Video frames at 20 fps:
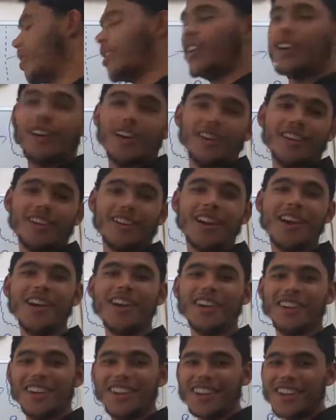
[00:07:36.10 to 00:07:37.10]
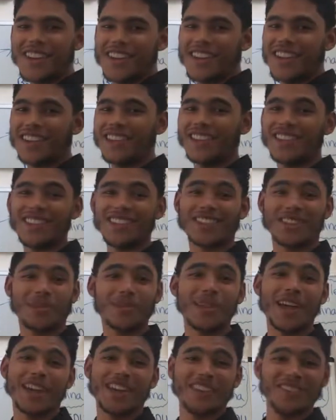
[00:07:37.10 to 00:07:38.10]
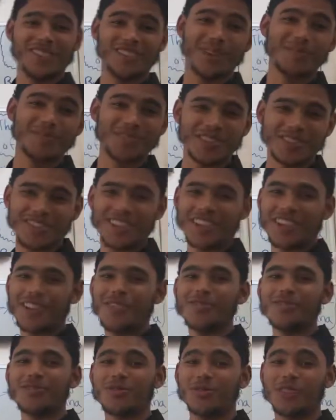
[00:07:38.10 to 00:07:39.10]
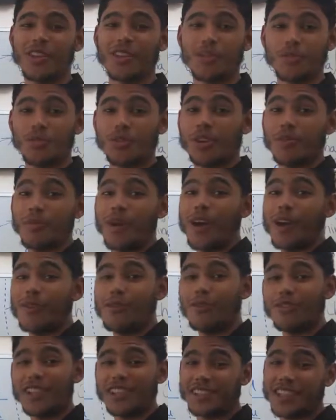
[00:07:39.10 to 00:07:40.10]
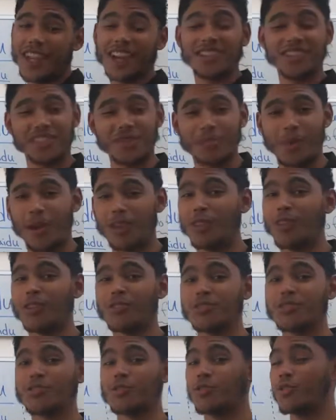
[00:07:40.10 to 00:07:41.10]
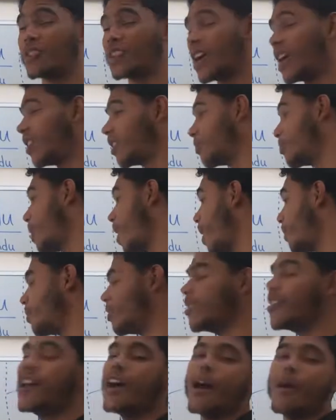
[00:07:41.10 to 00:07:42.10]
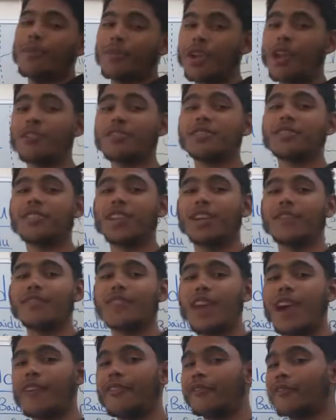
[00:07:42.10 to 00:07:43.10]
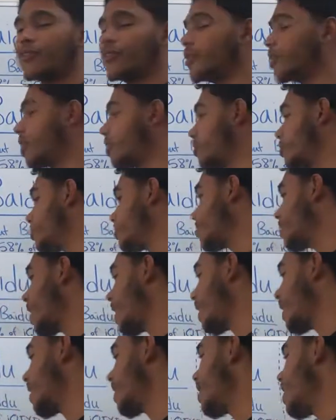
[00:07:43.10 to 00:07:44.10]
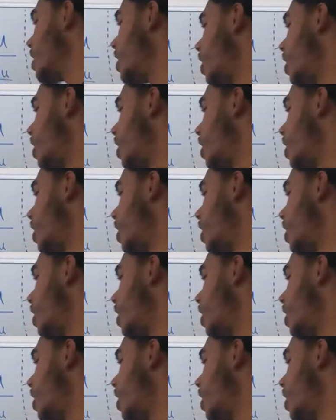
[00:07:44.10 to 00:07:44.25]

And some of that consumption is going to go to another one of my holdings, actually my largest holding, Alibaba, but I'll save that for another day.